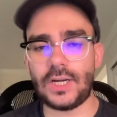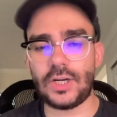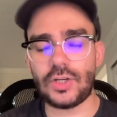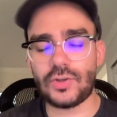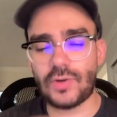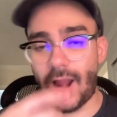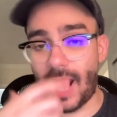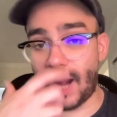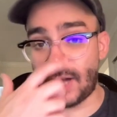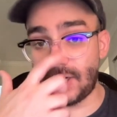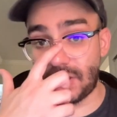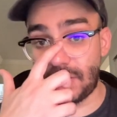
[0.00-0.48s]

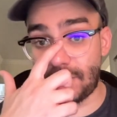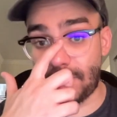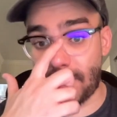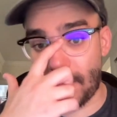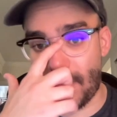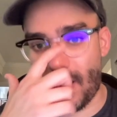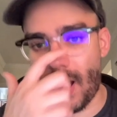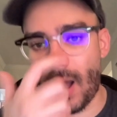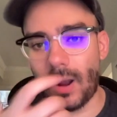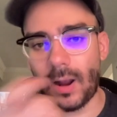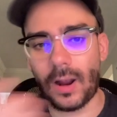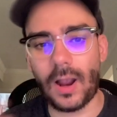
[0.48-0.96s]
attraction from
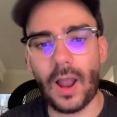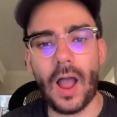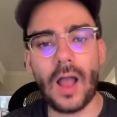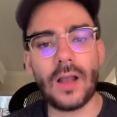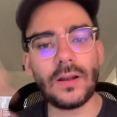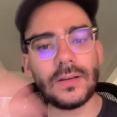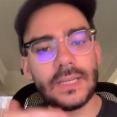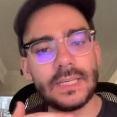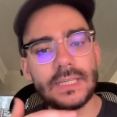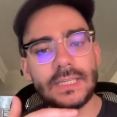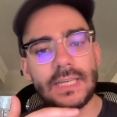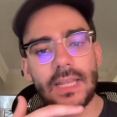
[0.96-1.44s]
Hong
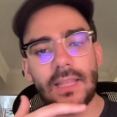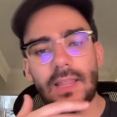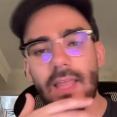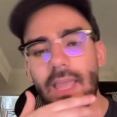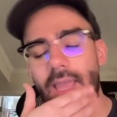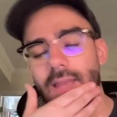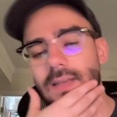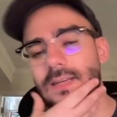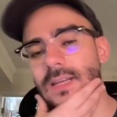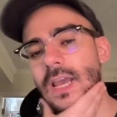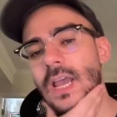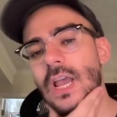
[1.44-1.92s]
Kong
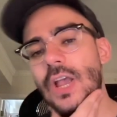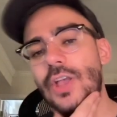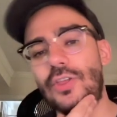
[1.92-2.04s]
Disneyland.